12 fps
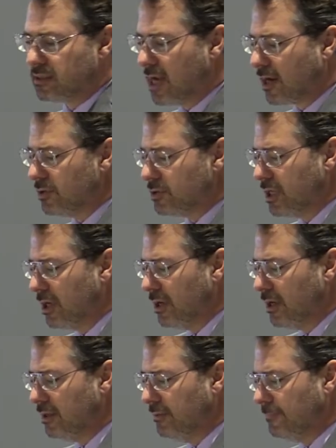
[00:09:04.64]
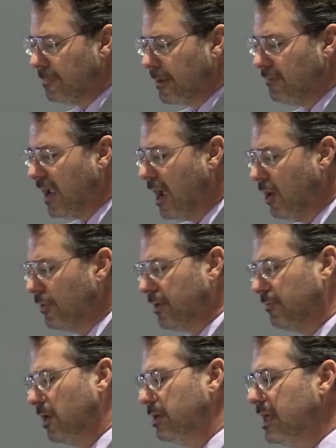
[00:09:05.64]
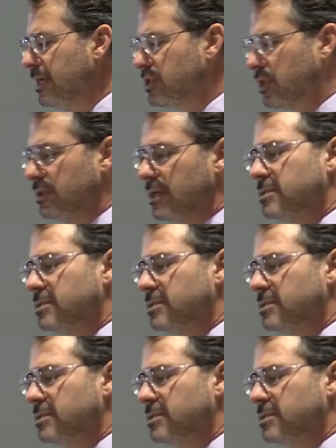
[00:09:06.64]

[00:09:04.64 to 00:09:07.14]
secretary of health of our nation